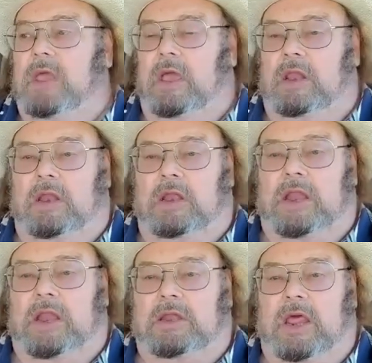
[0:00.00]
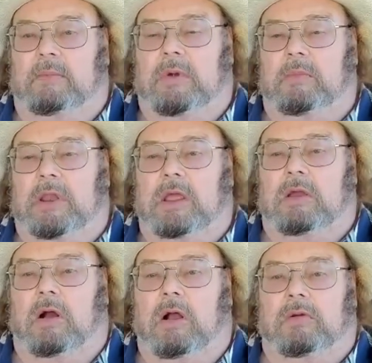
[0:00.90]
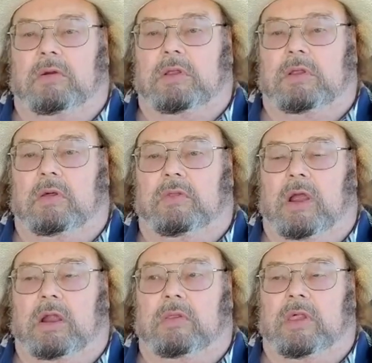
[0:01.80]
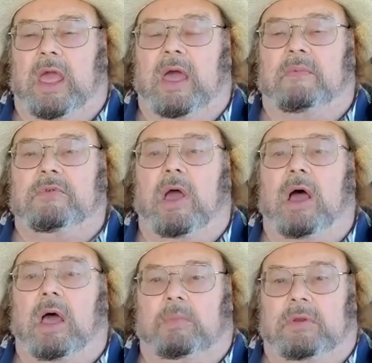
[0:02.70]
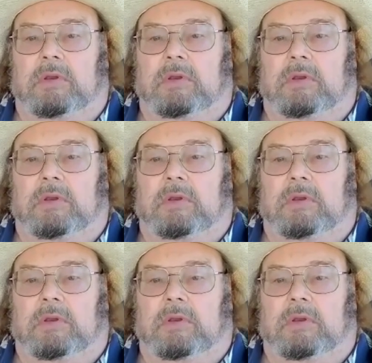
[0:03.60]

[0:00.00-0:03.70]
And in the daytime, how many cars are still there? Do they have jobs?